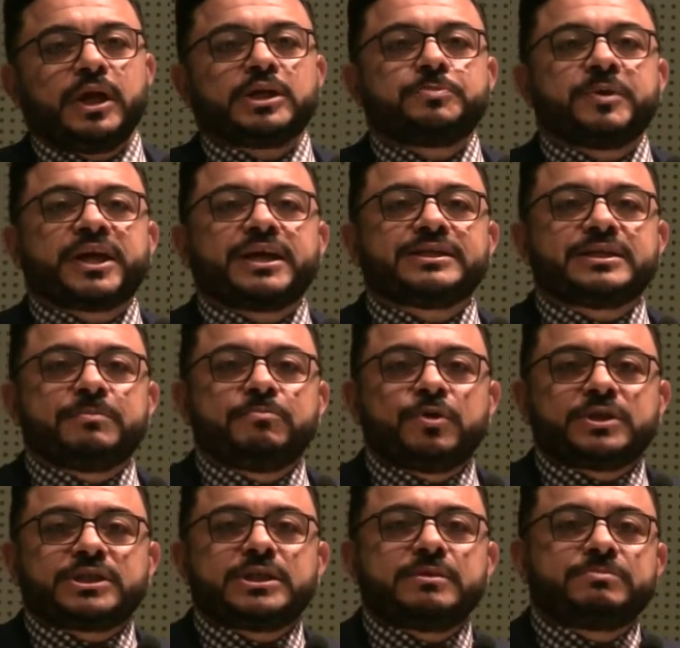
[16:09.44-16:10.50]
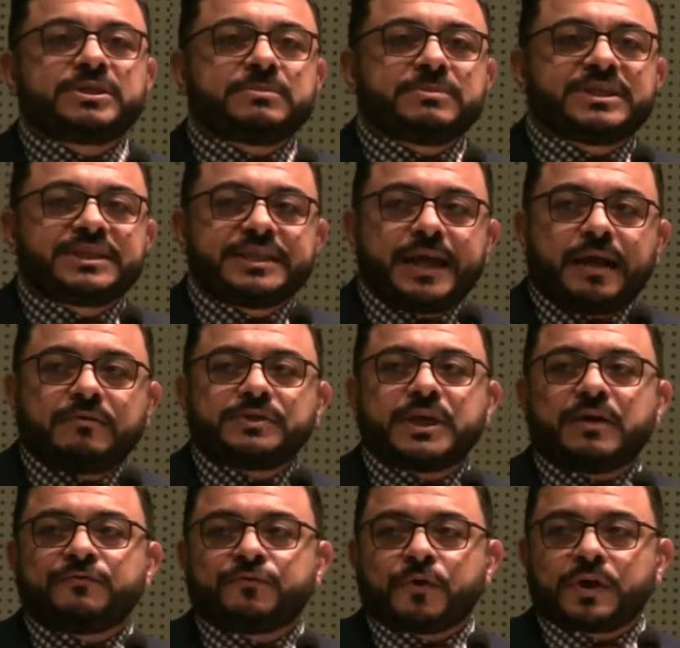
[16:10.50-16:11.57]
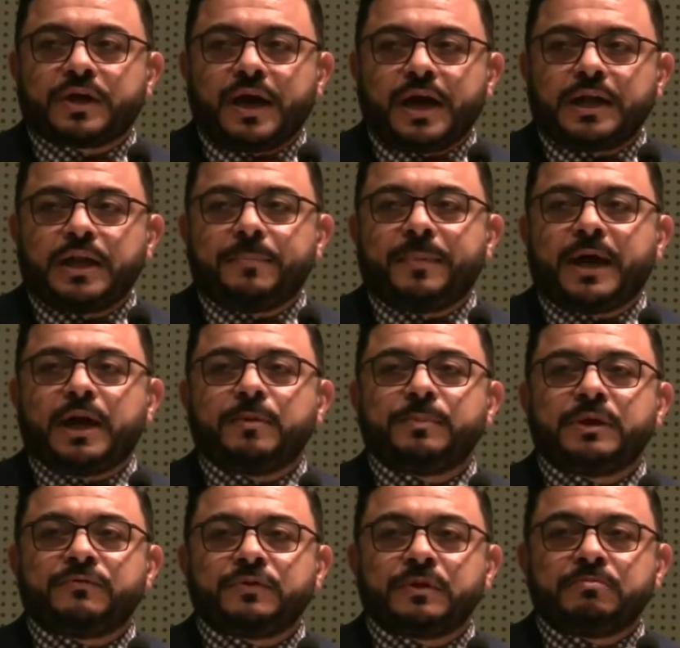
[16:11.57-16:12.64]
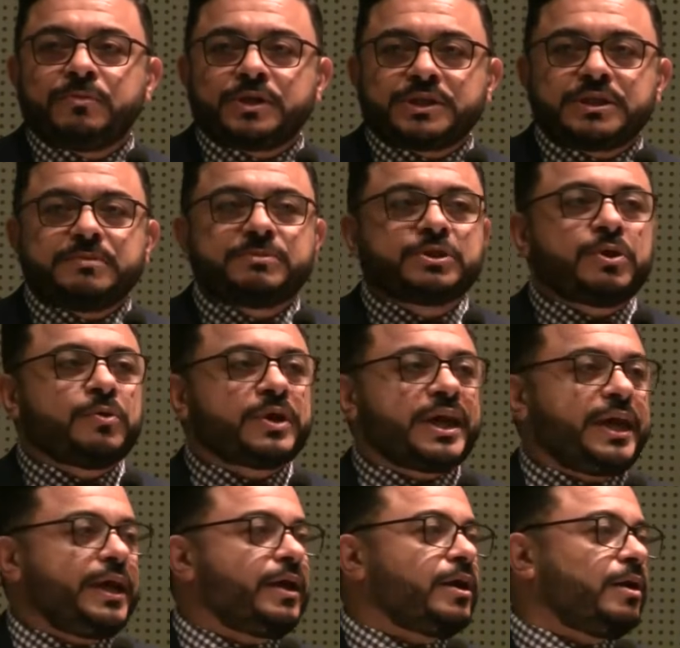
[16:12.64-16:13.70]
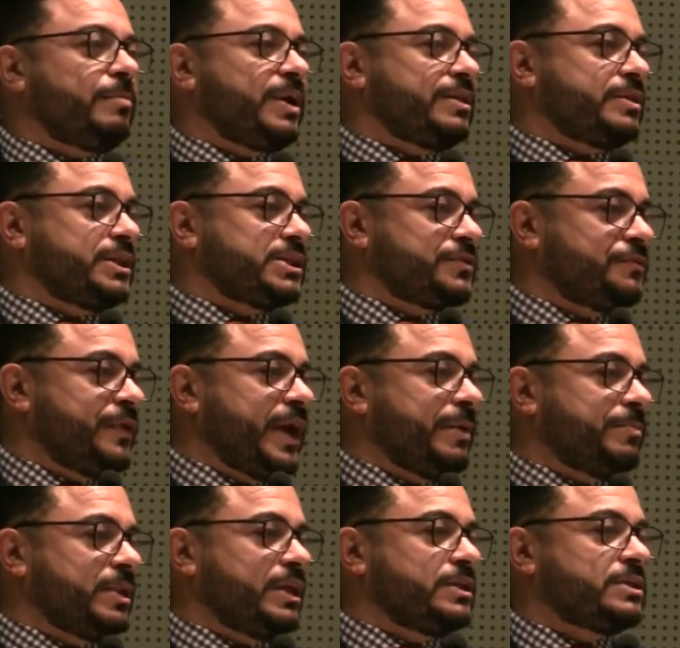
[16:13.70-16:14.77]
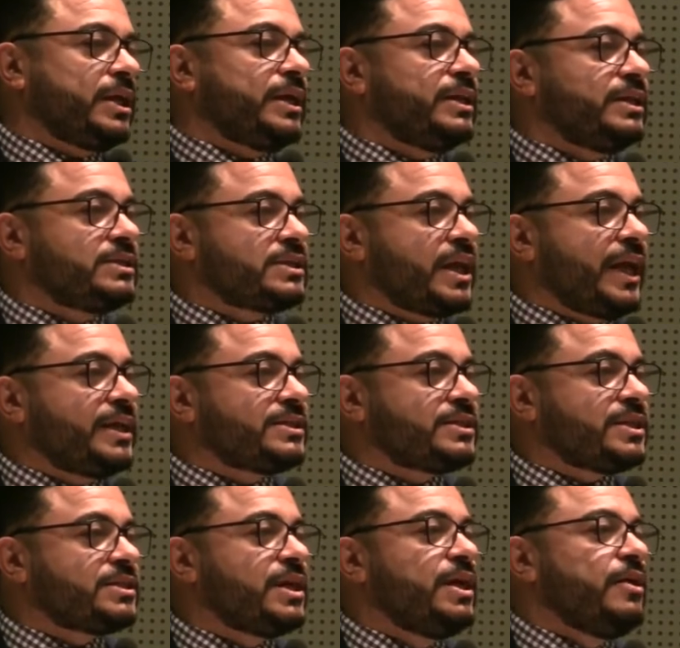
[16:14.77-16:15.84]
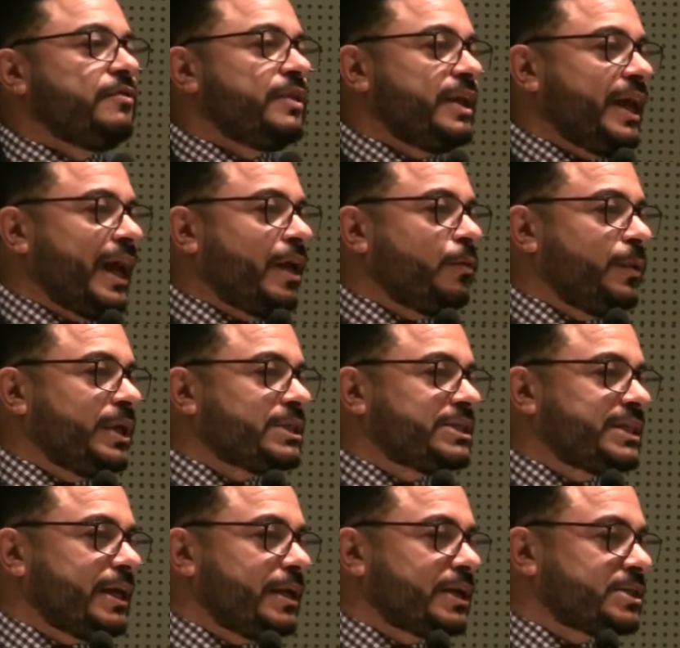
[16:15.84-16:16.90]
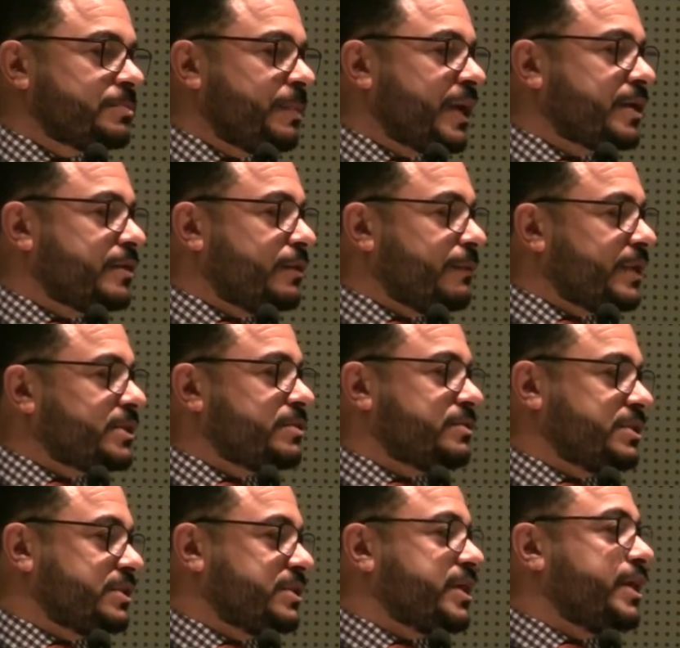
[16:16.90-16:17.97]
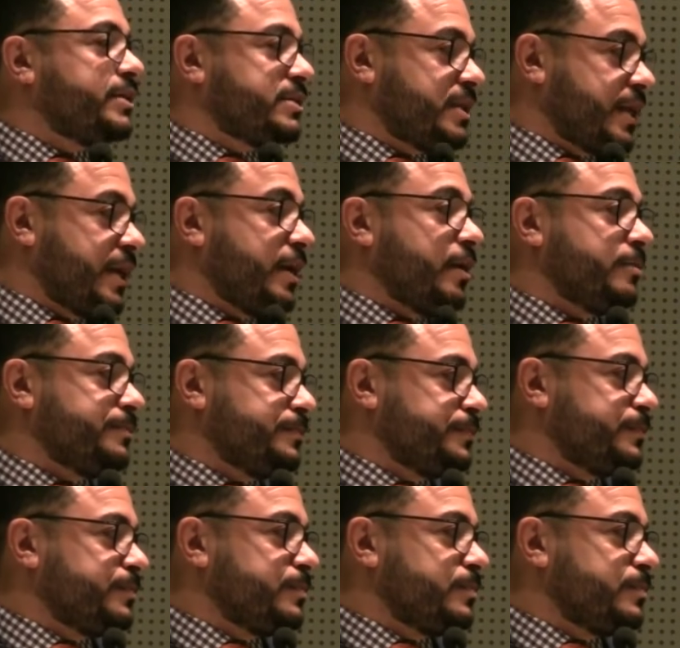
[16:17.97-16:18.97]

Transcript: is because the Muslims themselves have forgotten about them, and if the Muslims don't care about these families and these cases, then how do we expect the rest of society to care?